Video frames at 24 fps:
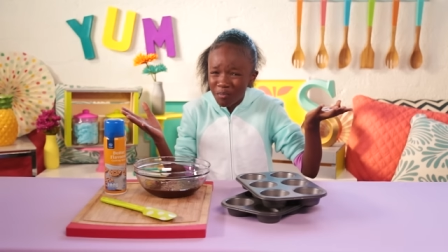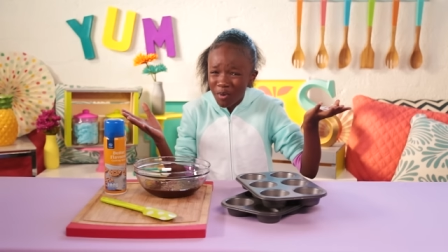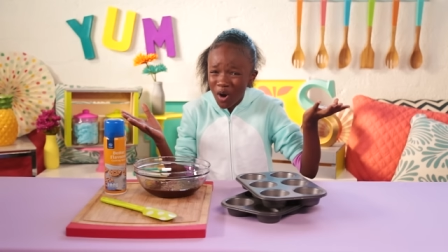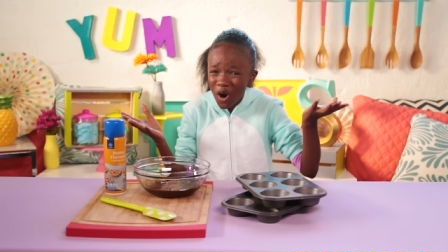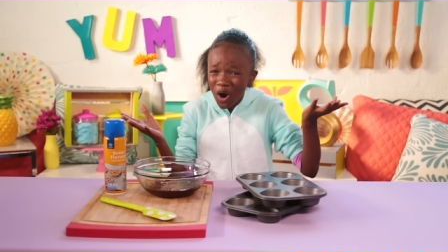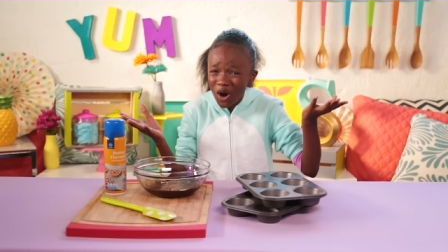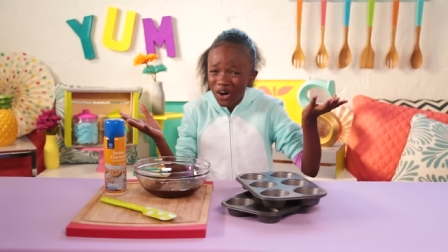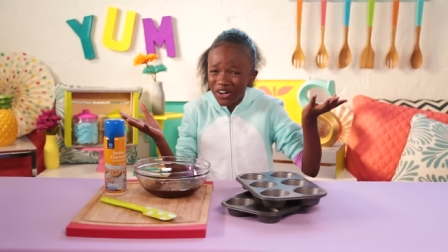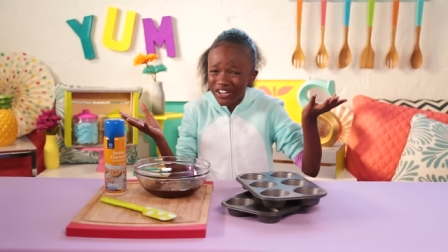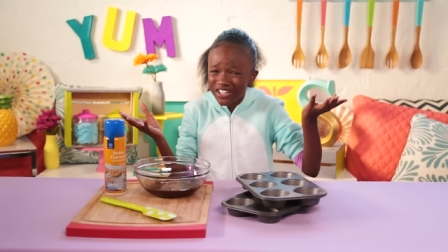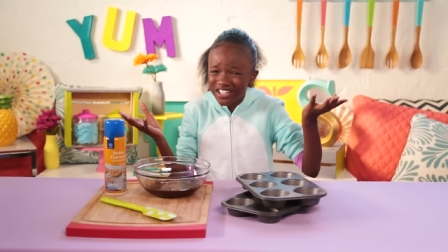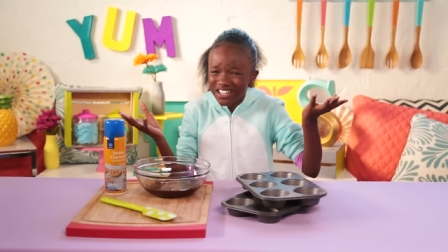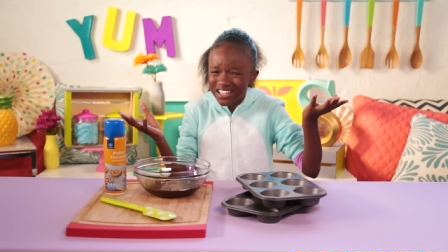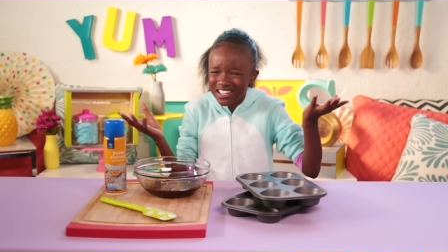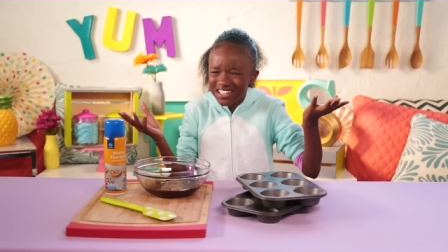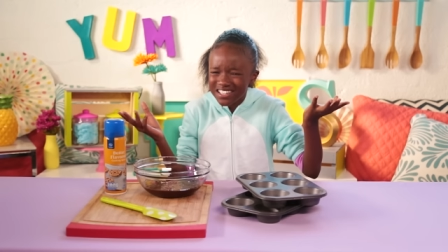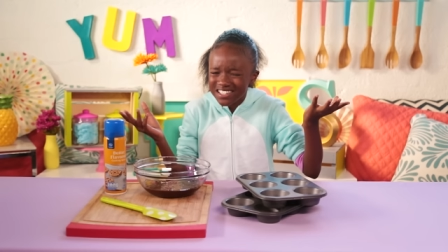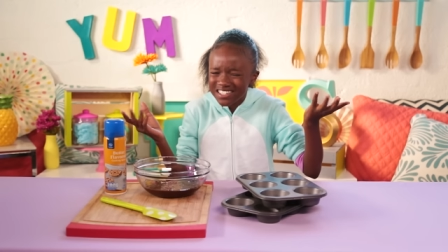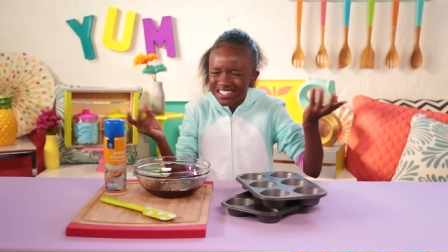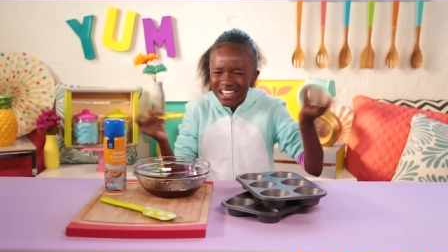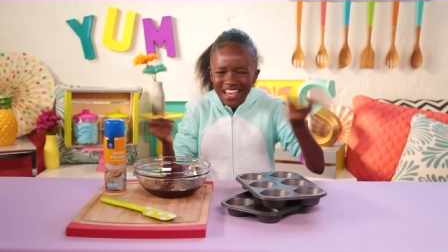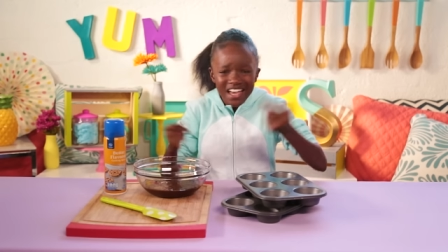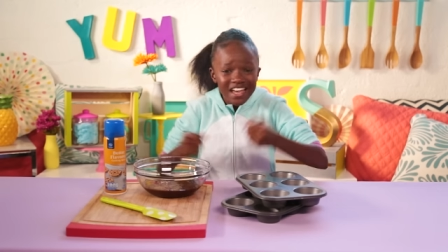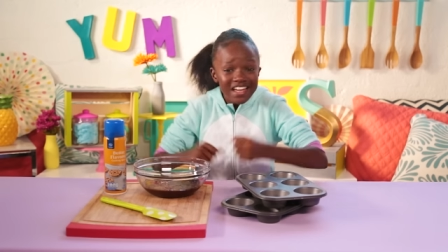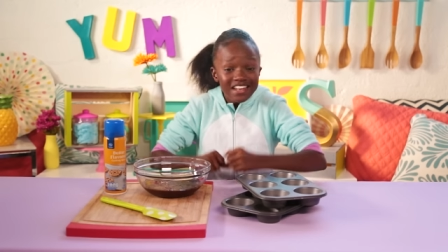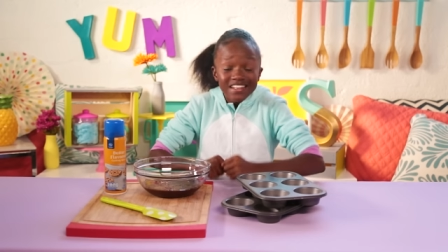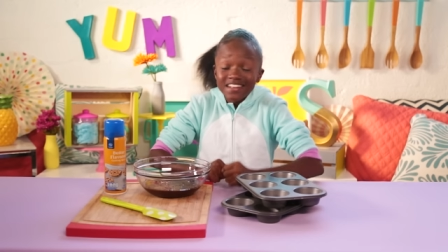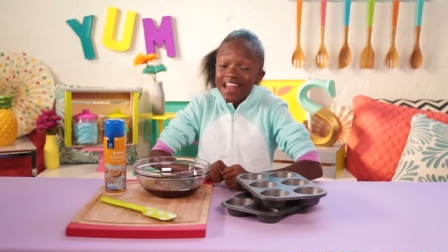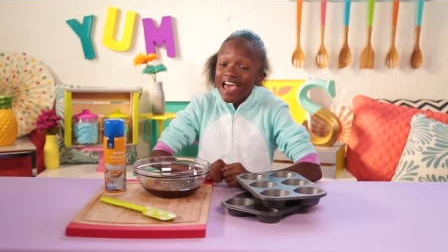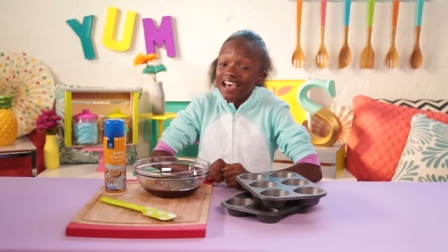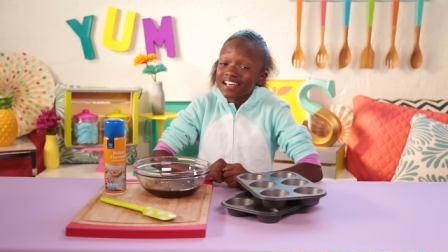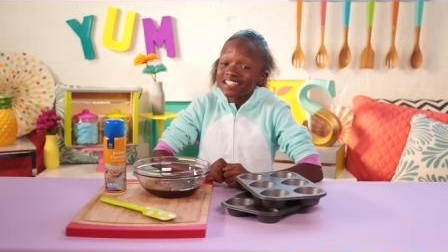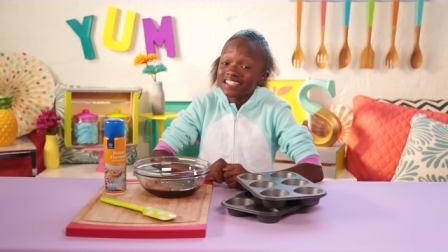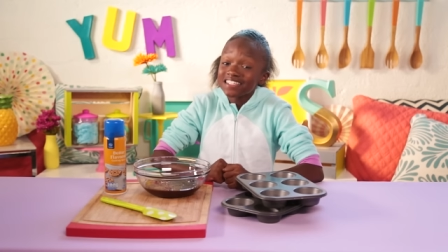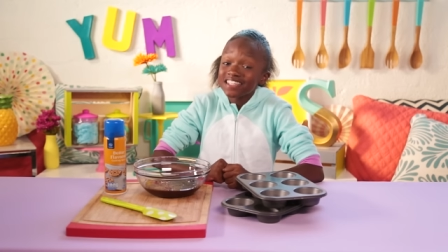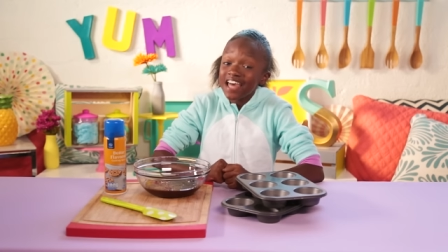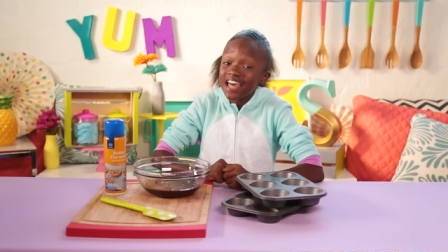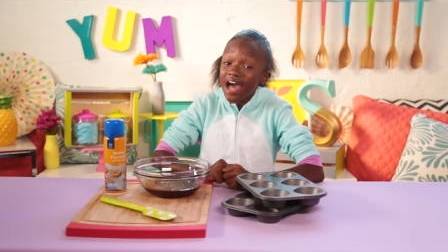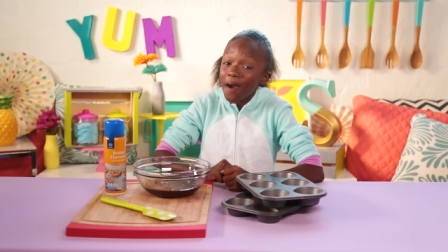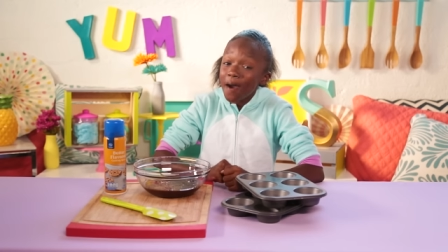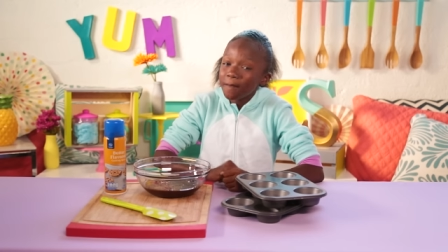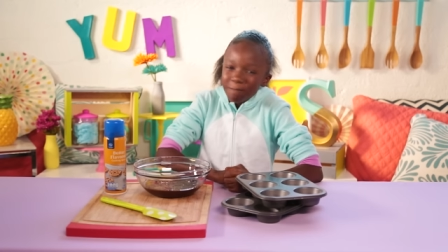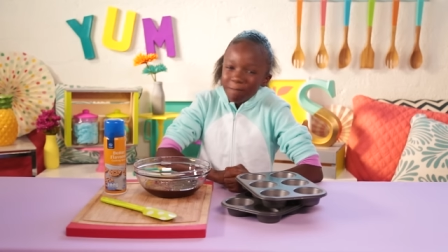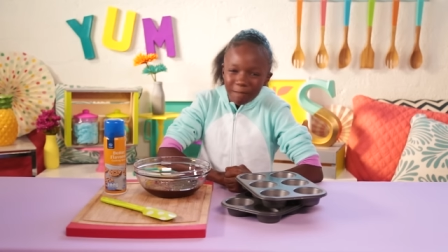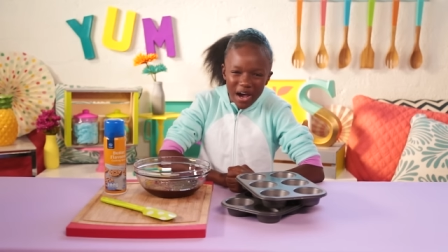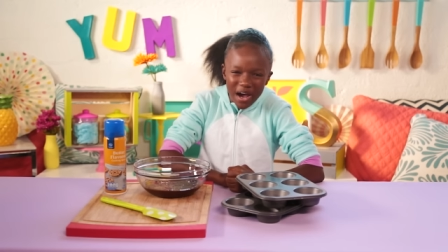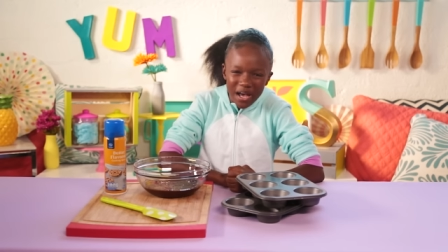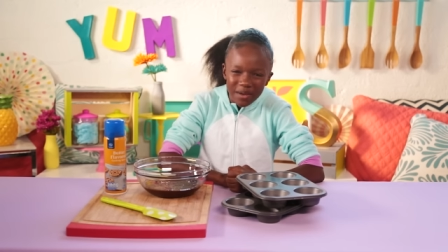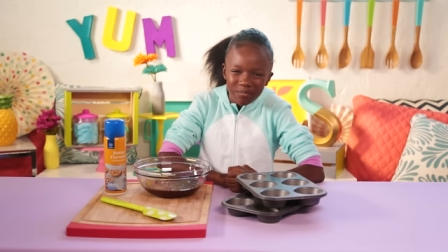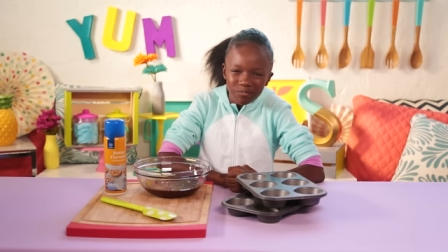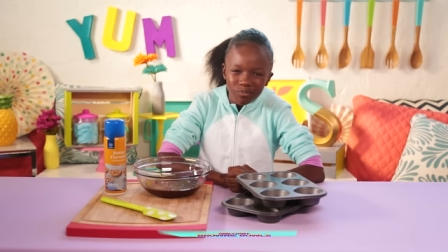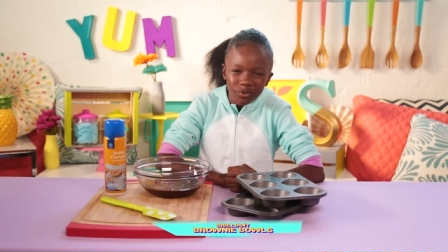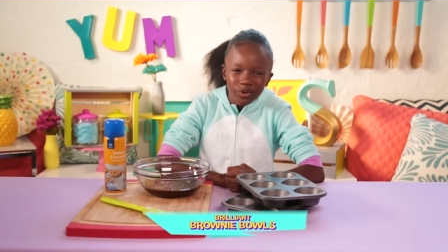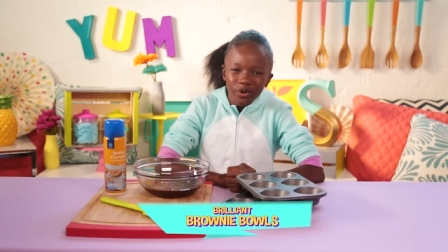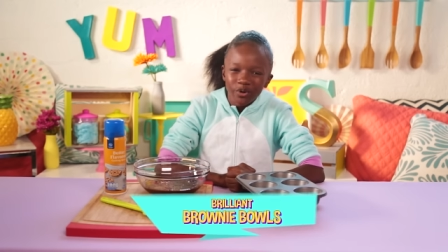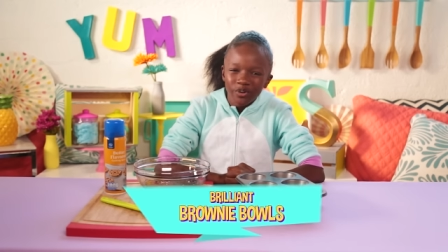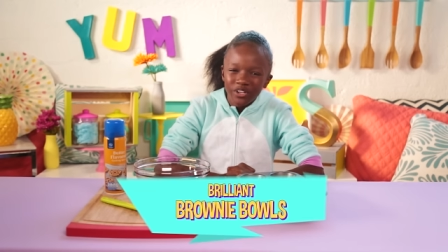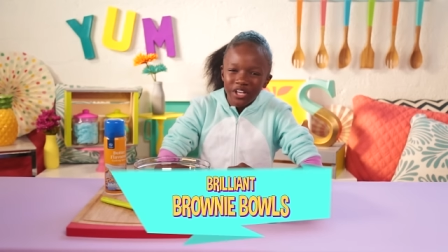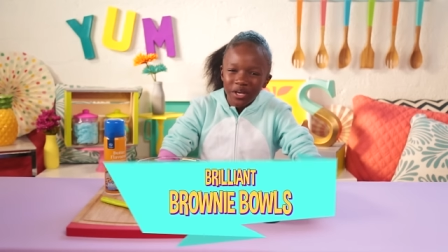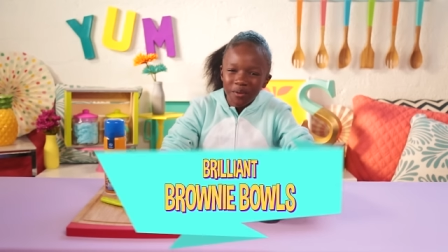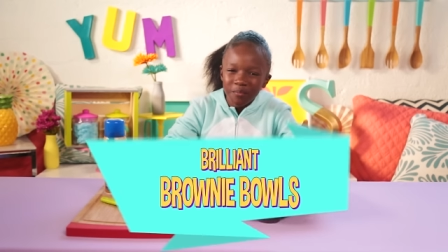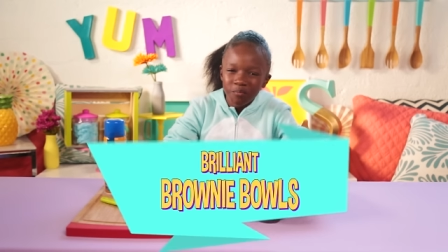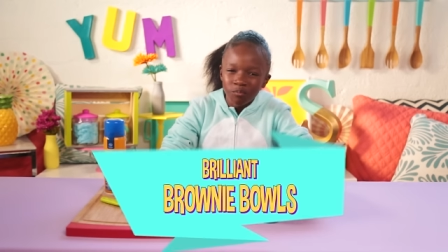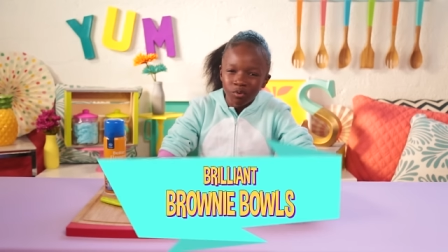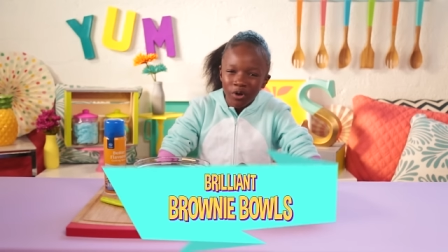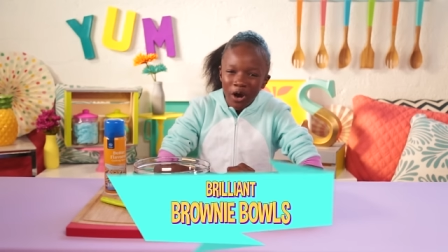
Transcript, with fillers: party is. Next up, my Brilliant